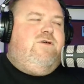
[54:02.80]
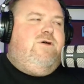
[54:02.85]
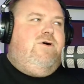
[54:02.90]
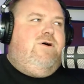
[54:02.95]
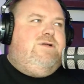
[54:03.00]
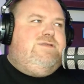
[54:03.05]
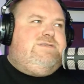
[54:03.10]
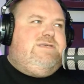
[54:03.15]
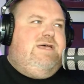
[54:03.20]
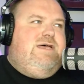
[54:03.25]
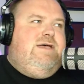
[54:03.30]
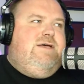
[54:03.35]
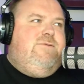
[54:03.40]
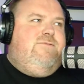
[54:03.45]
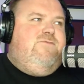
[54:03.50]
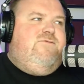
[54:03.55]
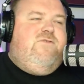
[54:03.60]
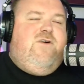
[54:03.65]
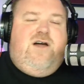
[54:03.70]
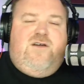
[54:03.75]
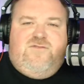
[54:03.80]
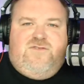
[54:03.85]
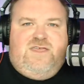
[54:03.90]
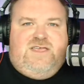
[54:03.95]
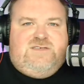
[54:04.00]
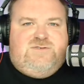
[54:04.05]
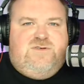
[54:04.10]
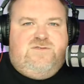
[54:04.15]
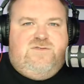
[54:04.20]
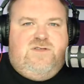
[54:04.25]
got 5
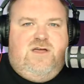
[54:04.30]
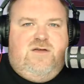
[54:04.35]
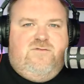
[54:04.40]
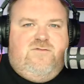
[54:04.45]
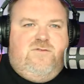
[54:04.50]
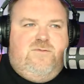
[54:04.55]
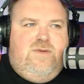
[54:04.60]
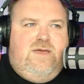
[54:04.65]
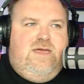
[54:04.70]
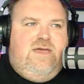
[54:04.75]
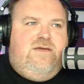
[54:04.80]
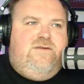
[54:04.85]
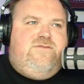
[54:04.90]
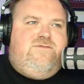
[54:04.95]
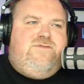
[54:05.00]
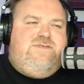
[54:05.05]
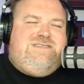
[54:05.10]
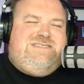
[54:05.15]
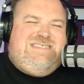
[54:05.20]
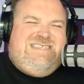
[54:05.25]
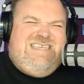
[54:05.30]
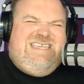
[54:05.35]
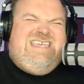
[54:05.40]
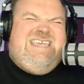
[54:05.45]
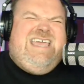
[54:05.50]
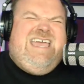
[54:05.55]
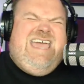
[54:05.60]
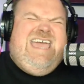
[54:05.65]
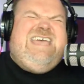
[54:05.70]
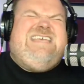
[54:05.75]
things we've learned from
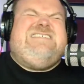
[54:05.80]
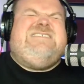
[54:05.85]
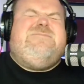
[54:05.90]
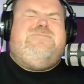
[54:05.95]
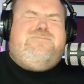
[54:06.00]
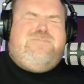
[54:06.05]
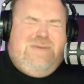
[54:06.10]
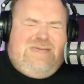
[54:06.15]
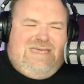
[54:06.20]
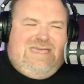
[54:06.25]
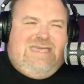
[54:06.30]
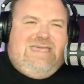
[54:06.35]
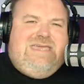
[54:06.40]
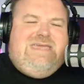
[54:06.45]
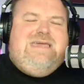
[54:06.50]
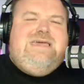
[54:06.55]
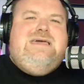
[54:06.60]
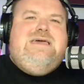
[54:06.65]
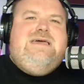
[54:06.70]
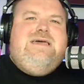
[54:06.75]
FCSB.